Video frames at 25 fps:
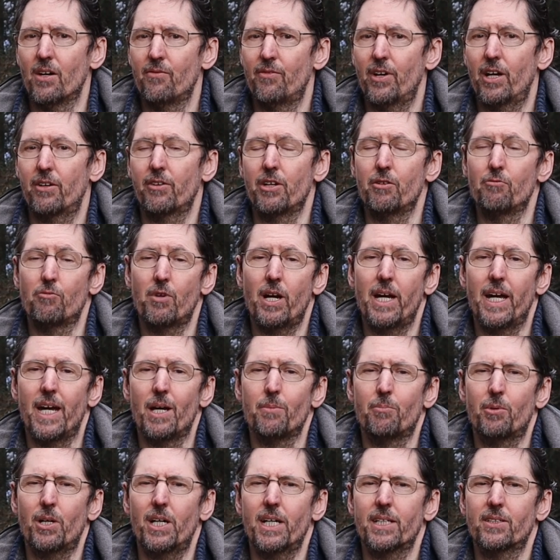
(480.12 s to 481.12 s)
a very
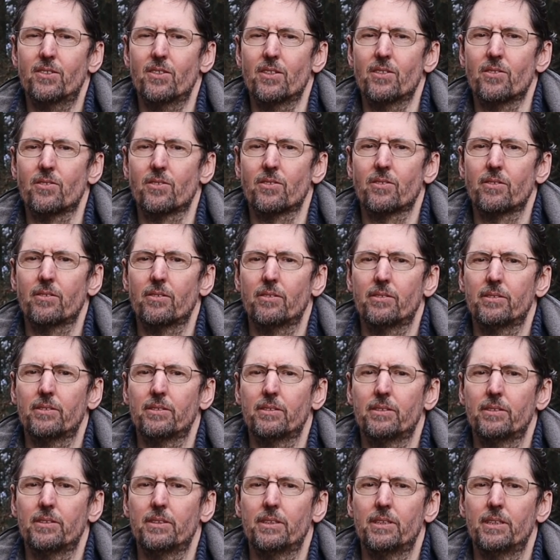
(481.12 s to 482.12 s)
rare practice.
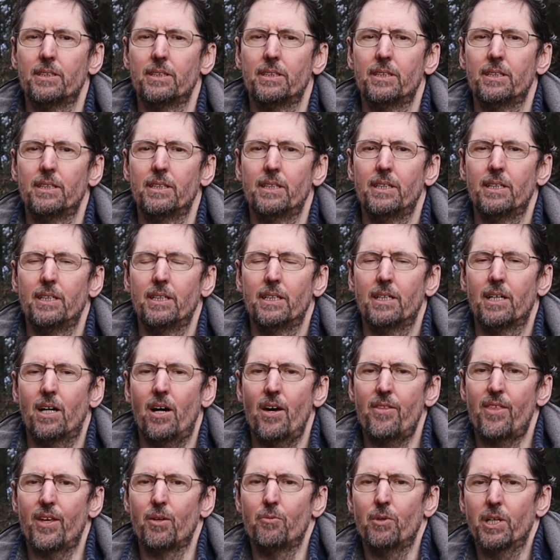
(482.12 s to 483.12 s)

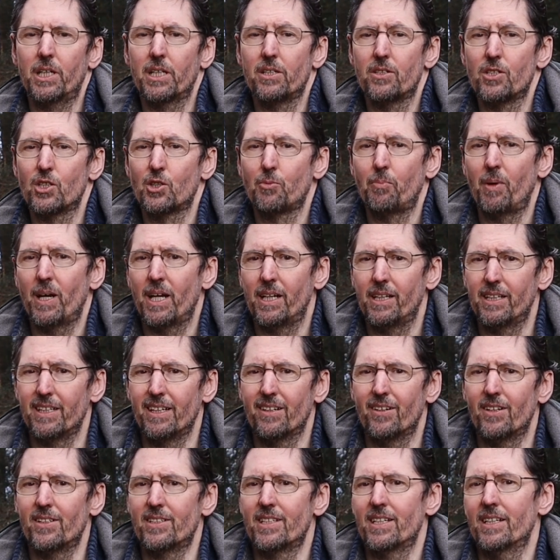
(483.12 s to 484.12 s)
I think we can dispel
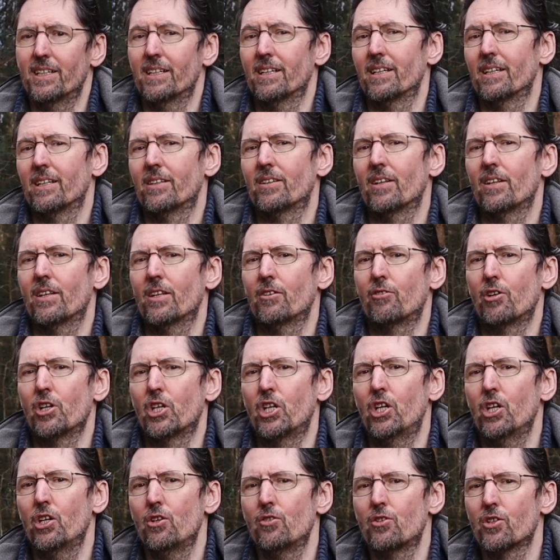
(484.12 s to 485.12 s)
the idea that there are
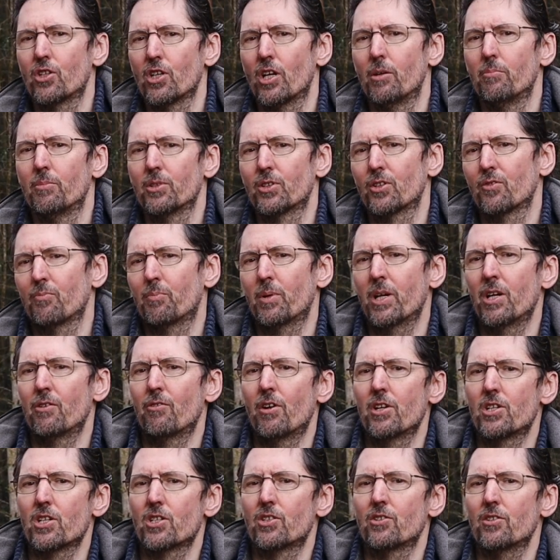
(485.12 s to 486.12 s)
huge numbers of
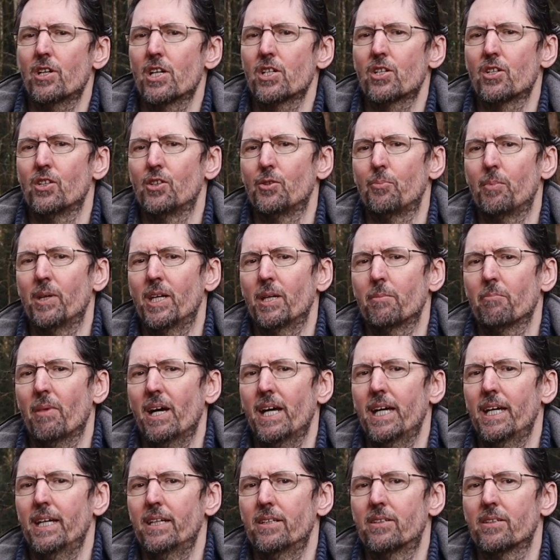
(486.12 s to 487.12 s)
pre-registrations being
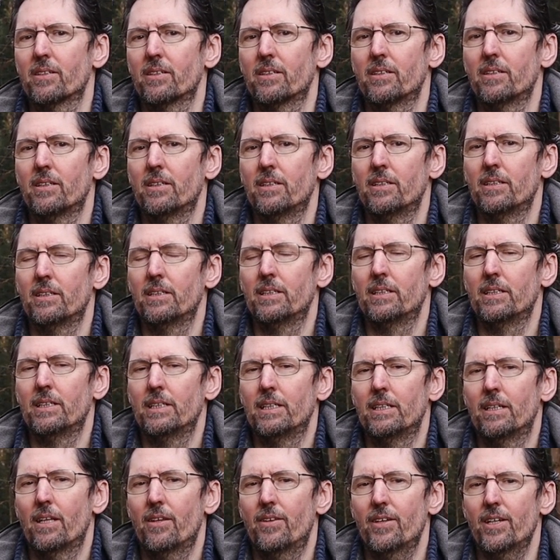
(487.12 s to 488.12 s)
made.
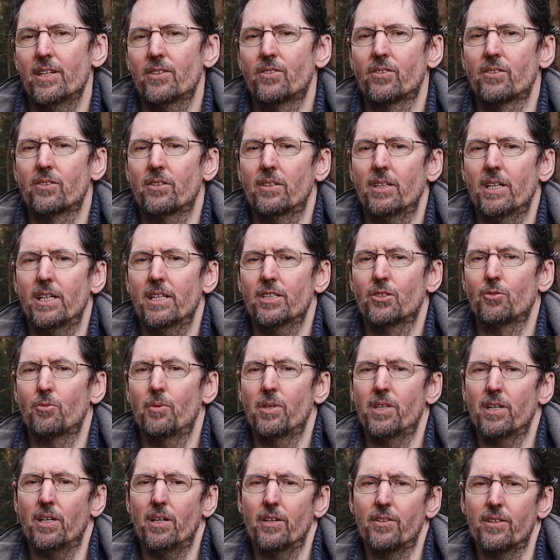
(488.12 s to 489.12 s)
This, as
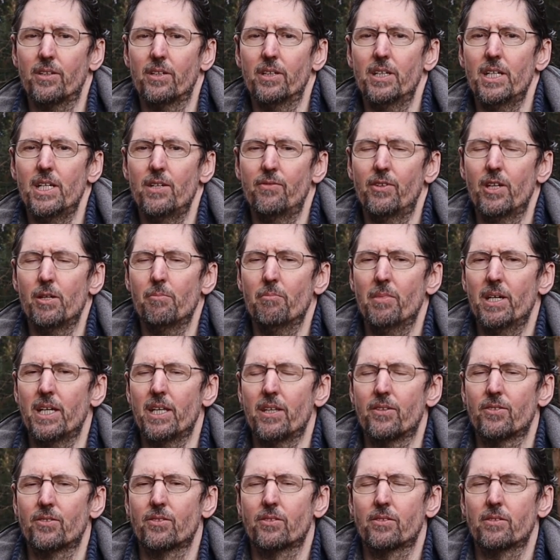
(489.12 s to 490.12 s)
with other EV
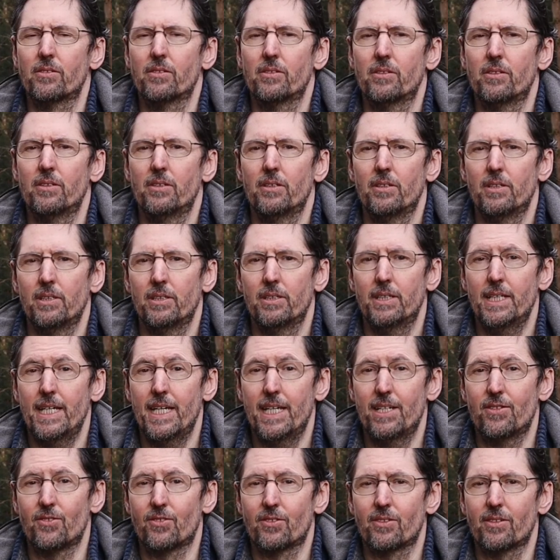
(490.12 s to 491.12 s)
myths,
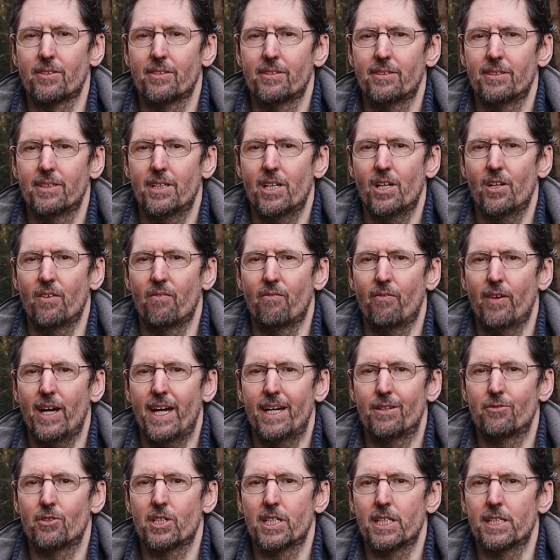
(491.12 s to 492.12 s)
is
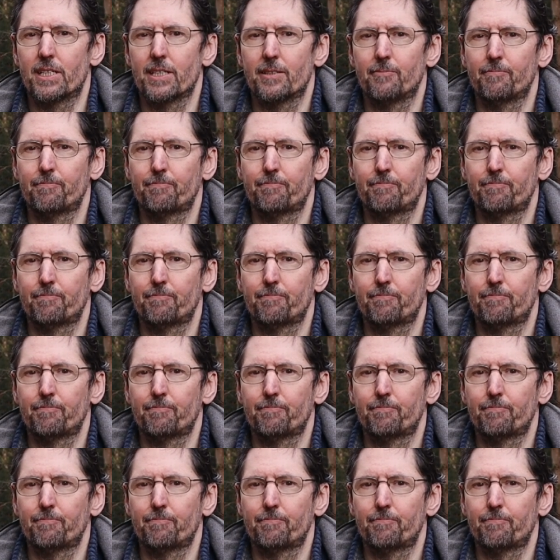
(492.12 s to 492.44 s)
unfounded.